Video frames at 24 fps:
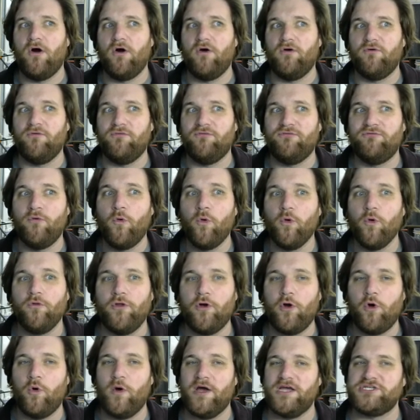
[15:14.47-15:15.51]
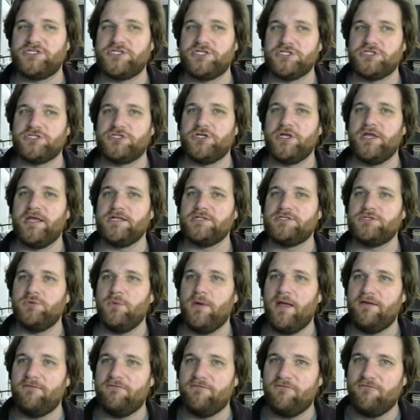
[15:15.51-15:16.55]
for the questions to get to
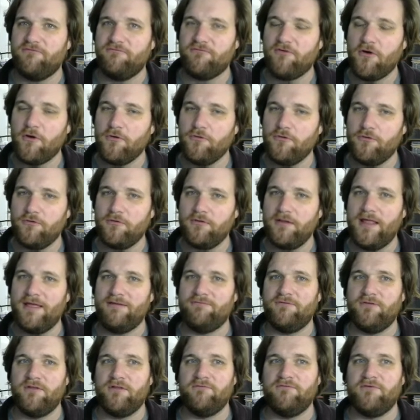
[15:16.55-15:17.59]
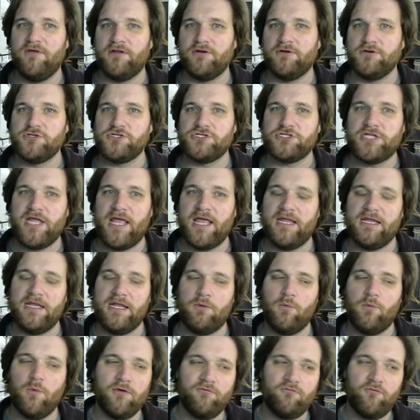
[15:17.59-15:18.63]
a further level of
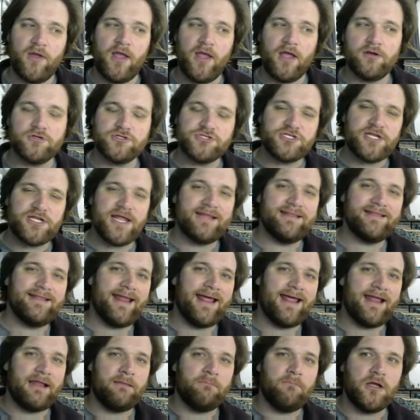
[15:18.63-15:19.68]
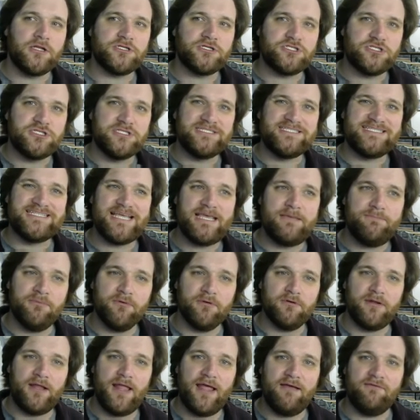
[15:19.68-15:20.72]
understanding, where if we understand it at a much
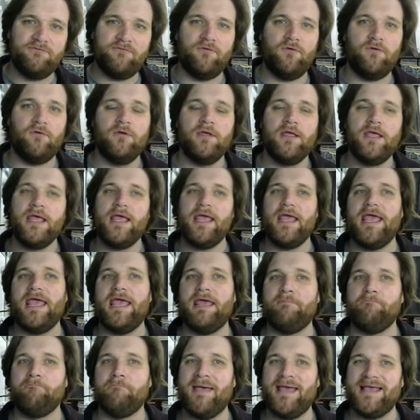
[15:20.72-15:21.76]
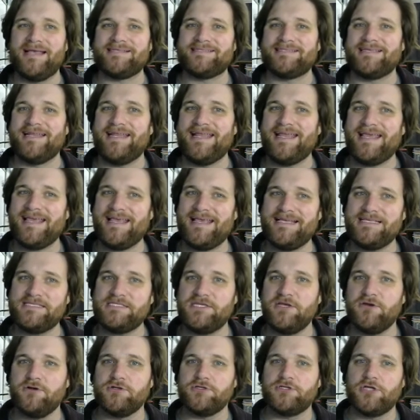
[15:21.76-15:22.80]
deeper level, it makes it
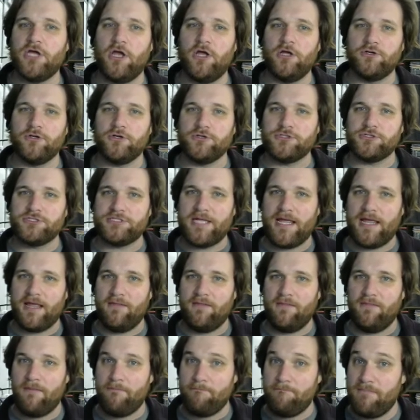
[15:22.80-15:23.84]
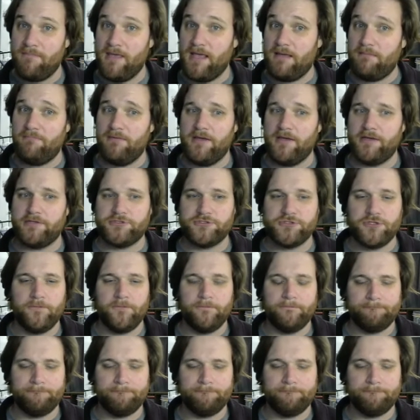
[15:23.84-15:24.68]
easier to understand the big picture.